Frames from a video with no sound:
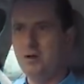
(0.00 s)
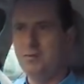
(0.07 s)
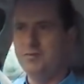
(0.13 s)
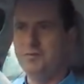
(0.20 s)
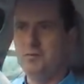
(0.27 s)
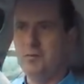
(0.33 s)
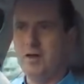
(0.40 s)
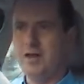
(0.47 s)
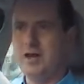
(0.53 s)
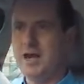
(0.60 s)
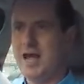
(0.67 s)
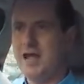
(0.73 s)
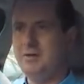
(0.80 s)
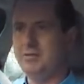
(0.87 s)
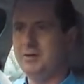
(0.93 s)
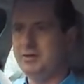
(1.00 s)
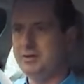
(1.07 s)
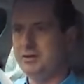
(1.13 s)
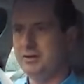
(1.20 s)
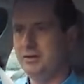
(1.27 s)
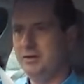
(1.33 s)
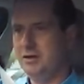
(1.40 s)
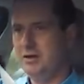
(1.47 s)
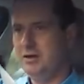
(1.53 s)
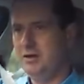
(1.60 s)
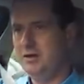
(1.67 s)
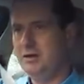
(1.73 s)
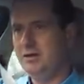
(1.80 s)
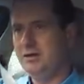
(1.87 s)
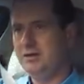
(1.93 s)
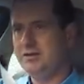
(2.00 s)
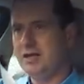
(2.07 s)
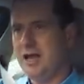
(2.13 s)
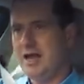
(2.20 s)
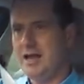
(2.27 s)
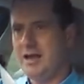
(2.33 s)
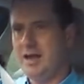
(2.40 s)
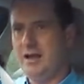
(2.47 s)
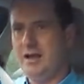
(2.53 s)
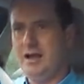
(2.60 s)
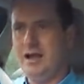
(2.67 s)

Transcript: call from one of the neighbours saying that